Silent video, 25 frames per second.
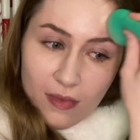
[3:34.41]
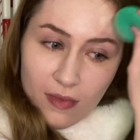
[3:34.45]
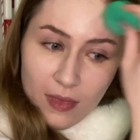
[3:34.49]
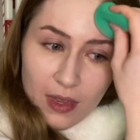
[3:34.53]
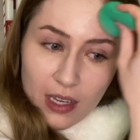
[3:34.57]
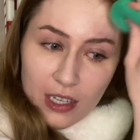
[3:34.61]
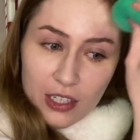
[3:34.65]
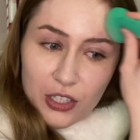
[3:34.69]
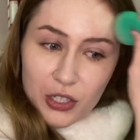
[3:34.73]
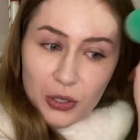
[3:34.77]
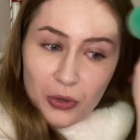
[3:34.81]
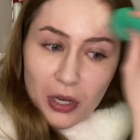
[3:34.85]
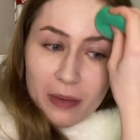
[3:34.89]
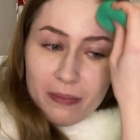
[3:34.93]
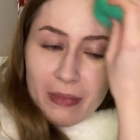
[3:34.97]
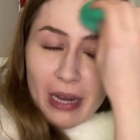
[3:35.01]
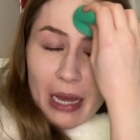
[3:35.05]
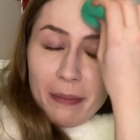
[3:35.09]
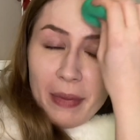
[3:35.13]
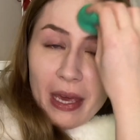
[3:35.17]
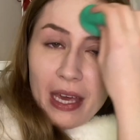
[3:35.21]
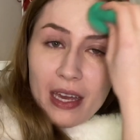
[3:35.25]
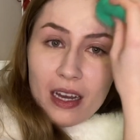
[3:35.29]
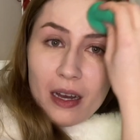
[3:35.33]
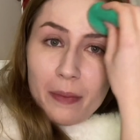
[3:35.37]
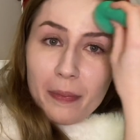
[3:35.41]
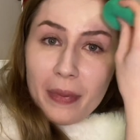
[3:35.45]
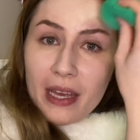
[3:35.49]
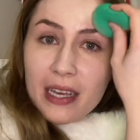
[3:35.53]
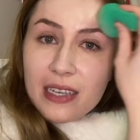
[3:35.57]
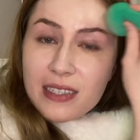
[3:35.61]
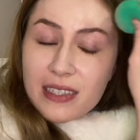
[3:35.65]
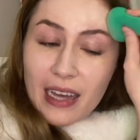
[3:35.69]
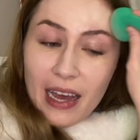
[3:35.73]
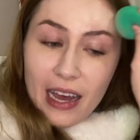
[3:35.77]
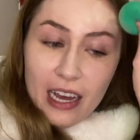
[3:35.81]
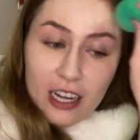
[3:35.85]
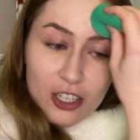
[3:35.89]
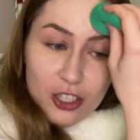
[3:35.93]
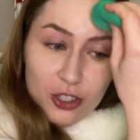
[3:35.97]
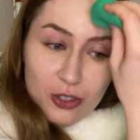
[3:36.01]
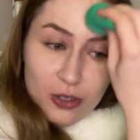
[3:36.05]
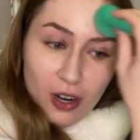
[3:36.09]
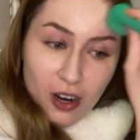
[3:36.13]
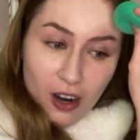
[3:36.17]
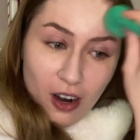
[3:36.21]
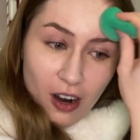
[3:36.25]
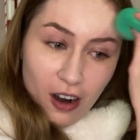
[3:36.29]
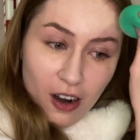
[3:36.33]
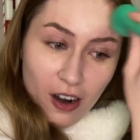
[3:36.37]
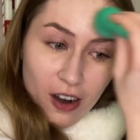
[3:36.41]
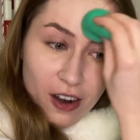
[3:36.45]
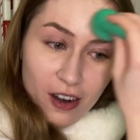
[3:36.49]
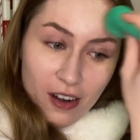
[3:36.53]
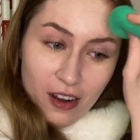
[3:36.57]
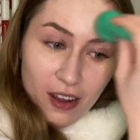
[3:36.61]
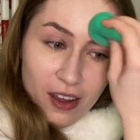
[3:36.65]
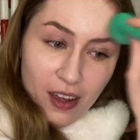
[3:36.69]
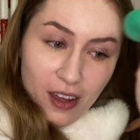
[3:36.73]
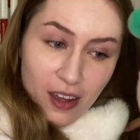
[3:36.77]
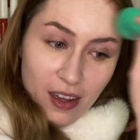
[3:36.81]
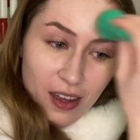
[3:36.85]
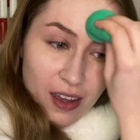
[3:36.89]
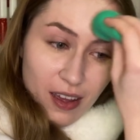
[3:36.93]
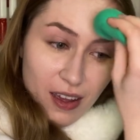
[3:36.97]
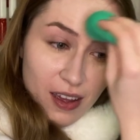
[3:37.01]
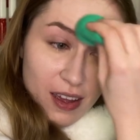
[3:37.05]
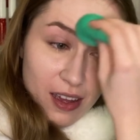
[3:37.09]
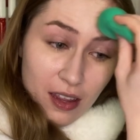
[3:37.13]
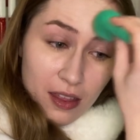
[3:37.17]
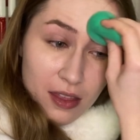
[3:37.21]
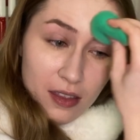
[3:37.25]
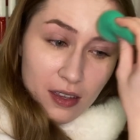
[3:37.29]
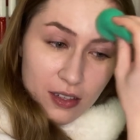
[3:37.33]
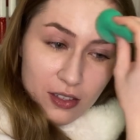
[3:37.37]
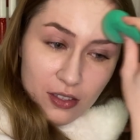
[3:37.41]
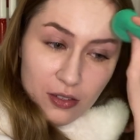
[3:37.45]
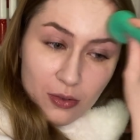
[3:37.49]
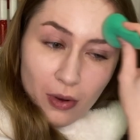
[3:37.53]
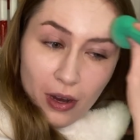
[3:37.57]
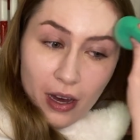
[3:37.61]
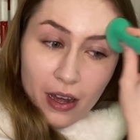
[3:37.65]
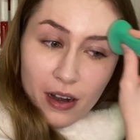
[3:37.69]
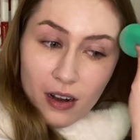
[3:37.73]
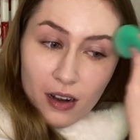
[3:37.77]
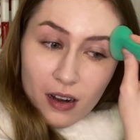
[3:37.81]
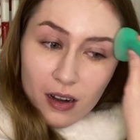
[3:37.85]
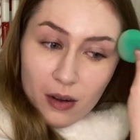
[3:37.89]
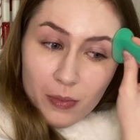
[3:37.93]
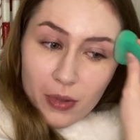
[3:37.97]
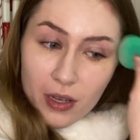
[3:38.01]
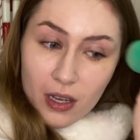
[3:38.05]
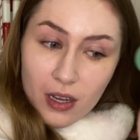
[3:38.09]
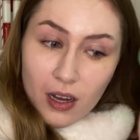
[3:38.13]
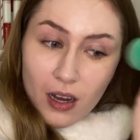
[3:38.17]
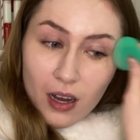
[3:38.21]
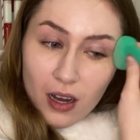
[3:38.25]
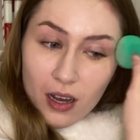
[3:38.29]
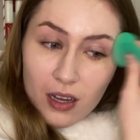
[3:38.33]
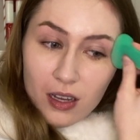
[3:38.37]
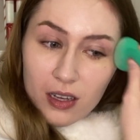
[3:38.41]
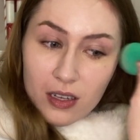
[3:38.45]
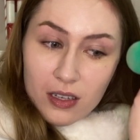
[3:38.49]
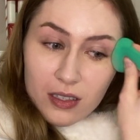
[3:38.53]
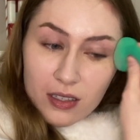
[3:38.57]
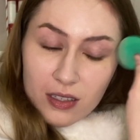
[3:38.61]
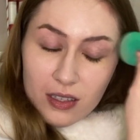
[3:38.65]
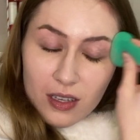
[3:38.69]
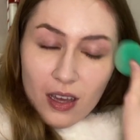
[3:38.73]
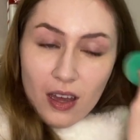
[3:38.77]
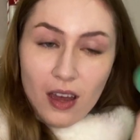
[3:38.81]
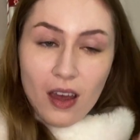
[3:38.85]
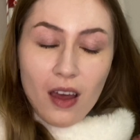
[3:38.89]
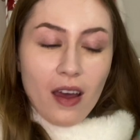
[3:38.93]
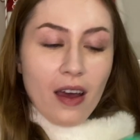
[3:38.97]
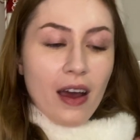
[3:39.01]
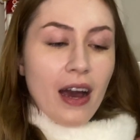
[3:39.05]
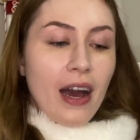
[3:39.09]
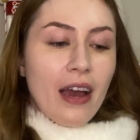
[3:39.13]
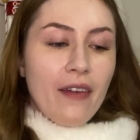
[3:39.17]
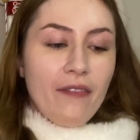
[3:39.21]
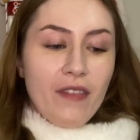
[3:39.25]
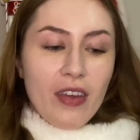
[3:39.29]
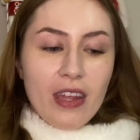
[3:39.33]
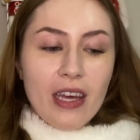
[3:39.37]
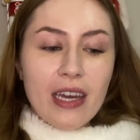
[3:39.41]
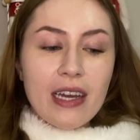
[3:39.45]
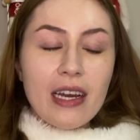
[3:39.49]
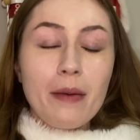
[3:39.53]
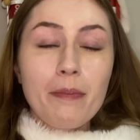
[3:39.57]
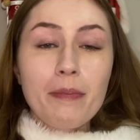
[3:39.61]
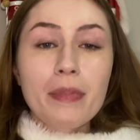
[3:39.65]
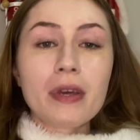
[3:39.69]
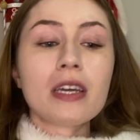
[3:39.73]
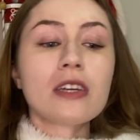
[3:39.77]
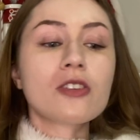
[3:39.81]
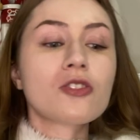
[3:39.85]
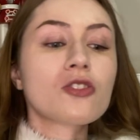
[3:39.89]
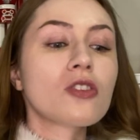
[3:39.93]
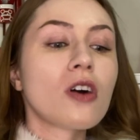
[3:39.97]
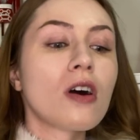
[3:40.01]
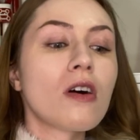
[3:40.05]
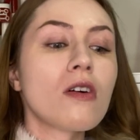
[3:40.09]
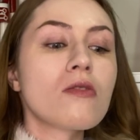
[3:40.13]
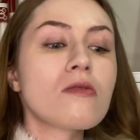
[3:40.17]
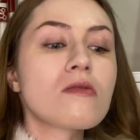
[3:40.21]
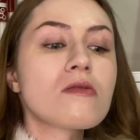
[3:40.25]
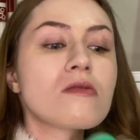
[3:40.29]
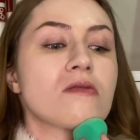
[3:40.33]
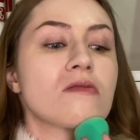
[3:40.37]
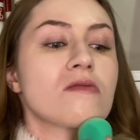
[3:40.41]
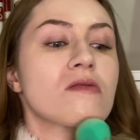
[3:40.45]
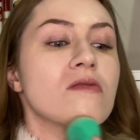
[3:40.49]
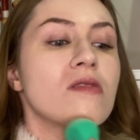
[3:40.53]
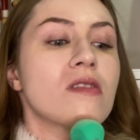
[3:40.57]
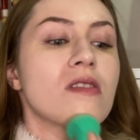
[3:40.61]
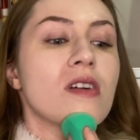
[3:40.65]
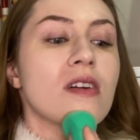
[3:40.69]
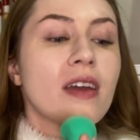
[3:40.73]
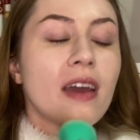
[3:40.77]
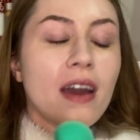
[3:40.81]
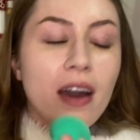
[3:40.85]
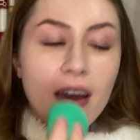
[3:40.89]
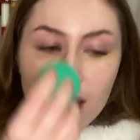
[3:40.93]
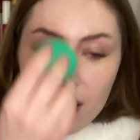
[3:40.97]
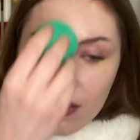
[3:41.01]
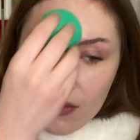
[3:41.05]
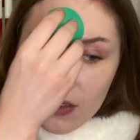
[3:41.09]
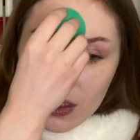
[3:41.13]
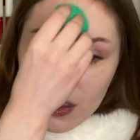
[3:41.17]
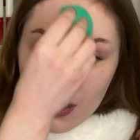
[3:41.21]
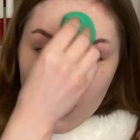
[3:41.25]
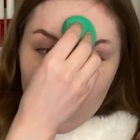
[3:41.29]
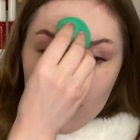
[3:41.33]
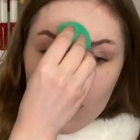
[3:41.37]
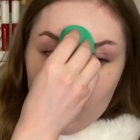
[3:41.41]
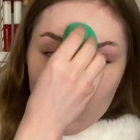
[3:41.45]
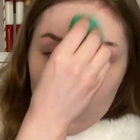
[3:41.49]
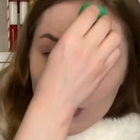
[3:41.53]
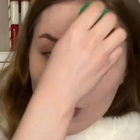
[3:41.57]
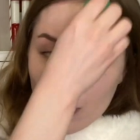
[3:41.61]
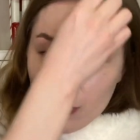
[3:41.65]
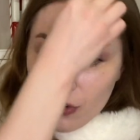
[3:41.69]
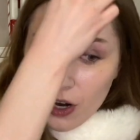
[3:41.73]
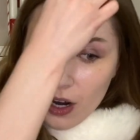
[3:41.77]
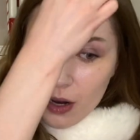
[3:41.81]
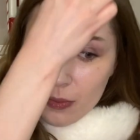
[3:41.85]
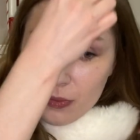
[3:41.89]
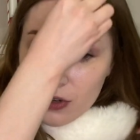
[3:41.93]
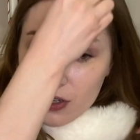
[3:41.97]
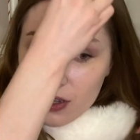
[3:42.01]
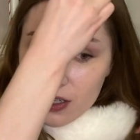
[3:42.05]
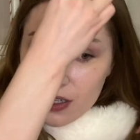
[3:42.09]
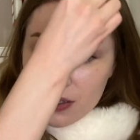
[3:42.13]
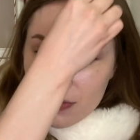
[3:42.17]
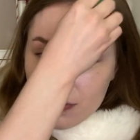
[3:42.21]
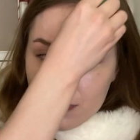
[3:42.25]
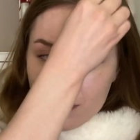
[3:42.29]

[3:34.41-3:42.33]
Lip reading: Doing my makeup is extra hard in this sweater because I feel like I'm being choked and I can't even like do it properly.